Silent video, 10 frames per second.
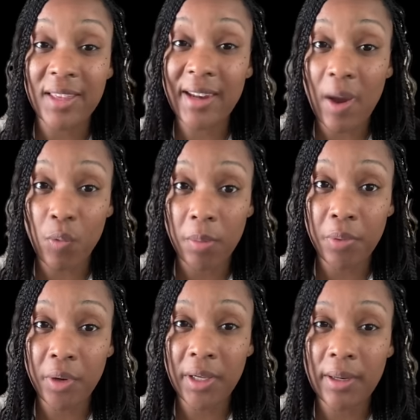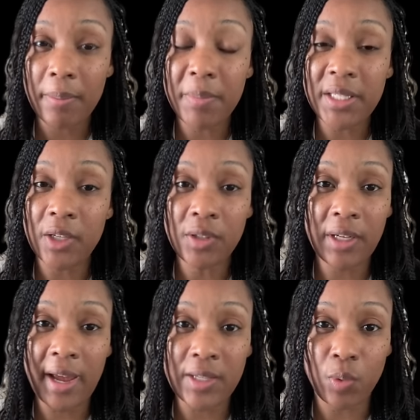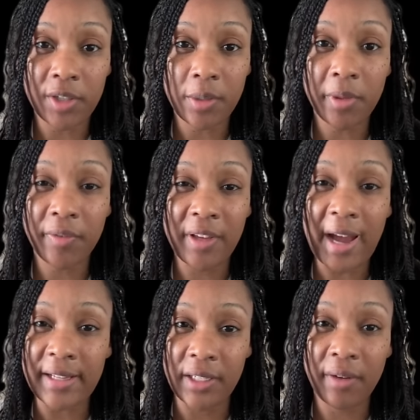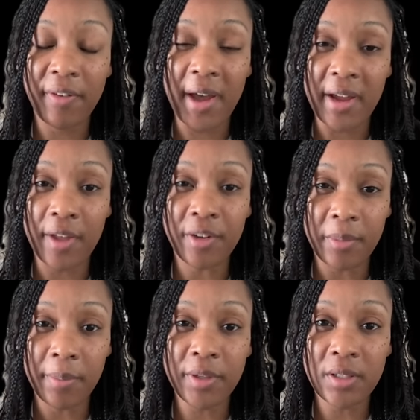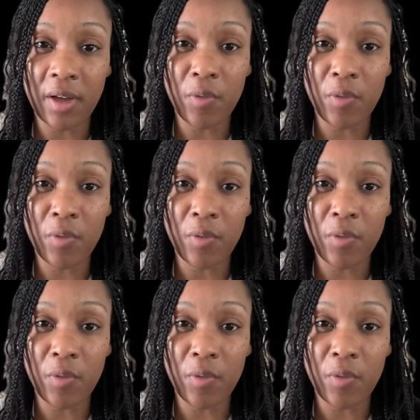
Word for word: then at one point, Miss Hylton has Walter Murphy identify other members of